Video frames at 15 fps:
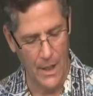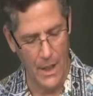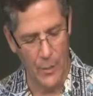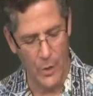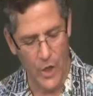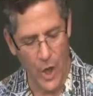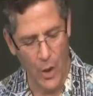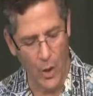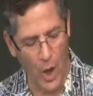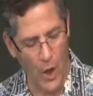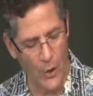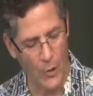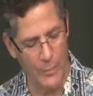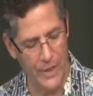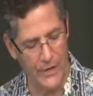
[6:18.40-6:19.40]
He would no
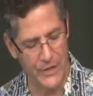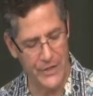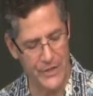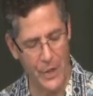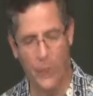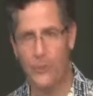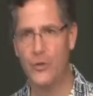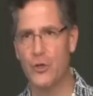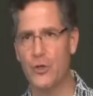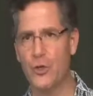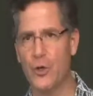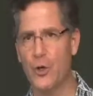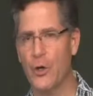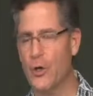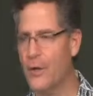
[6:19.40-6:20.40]
longer be the
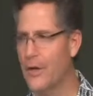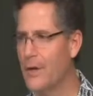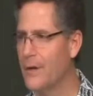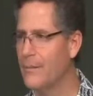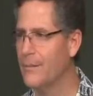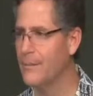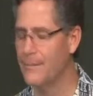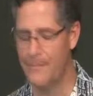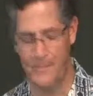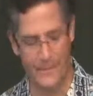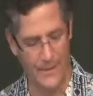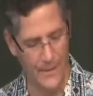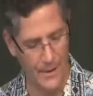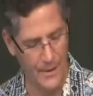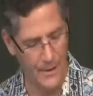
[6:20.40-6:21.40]
self-assured,
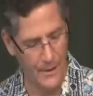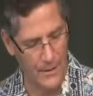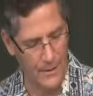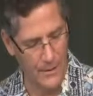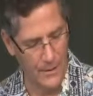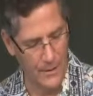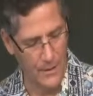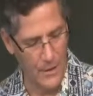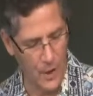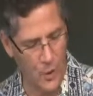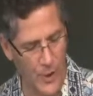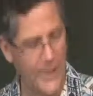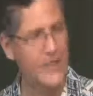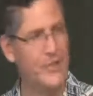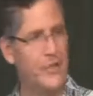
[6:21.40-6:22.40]

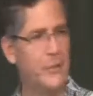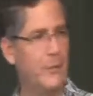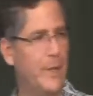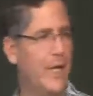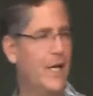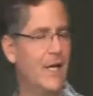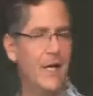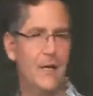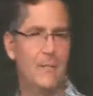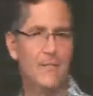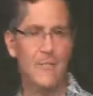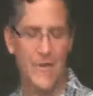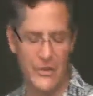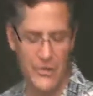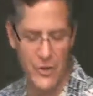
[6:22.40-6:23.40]
quick-to-speak,
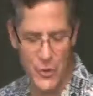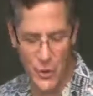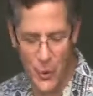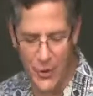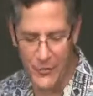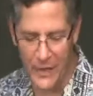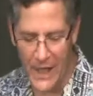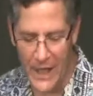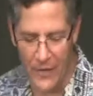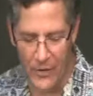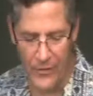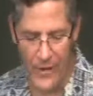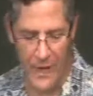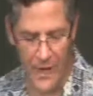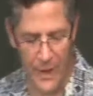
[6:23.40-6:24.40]
assertive
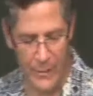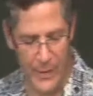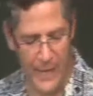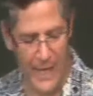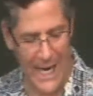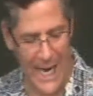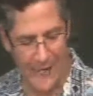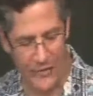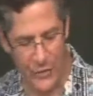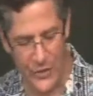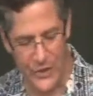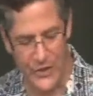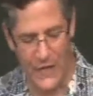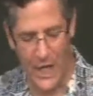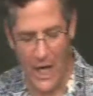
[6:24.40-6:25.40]
leader that he had been. After
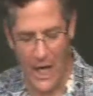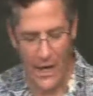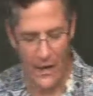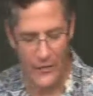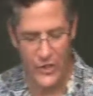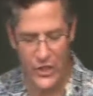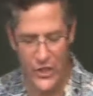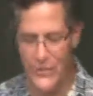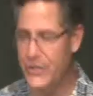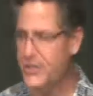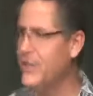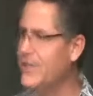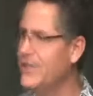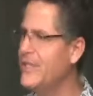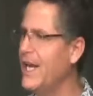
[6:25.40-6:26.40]
his denial of
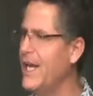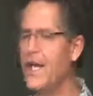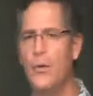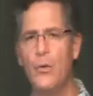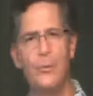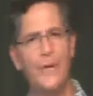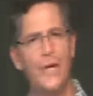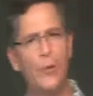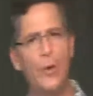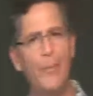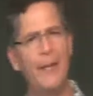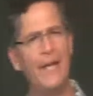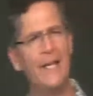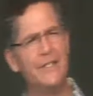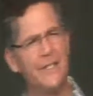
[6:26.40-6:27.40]
Jesus, instead he would be a
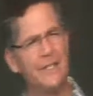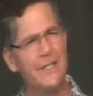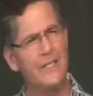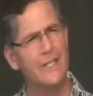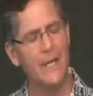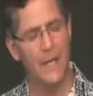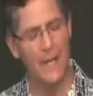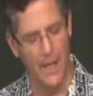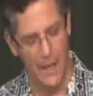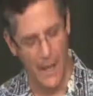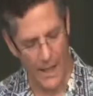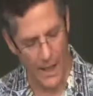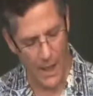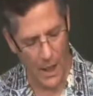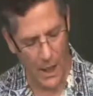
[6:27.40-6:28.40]
repentant
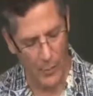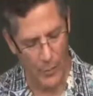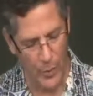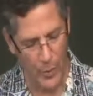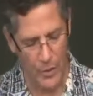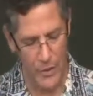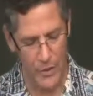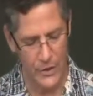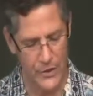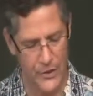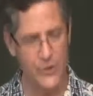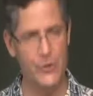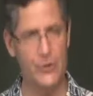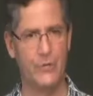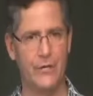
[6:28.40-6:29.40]
and humble
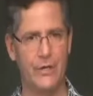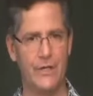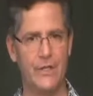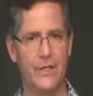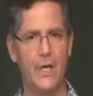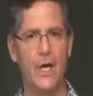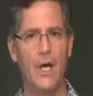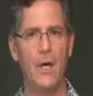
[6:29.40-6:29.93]
servant.